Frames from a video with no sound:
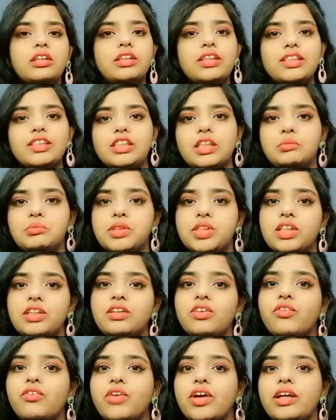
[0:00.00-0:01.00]
in this
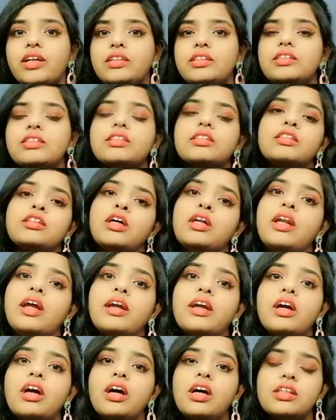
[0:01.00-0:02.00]
lipstick range the
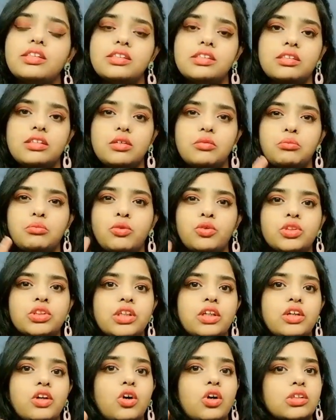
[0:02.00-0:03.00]
Nykaa has
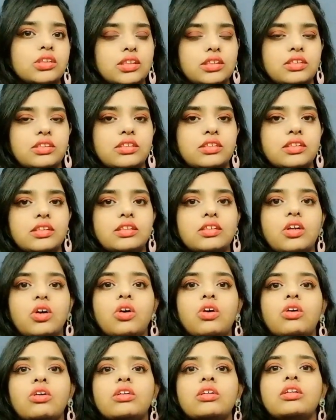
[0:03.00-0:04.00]
mostly concentrated
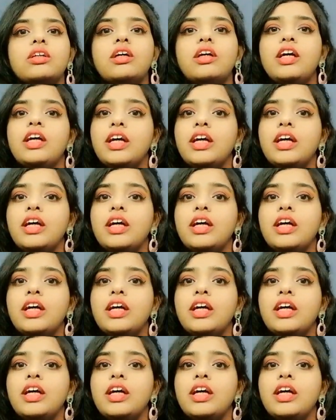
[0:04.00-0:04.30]
on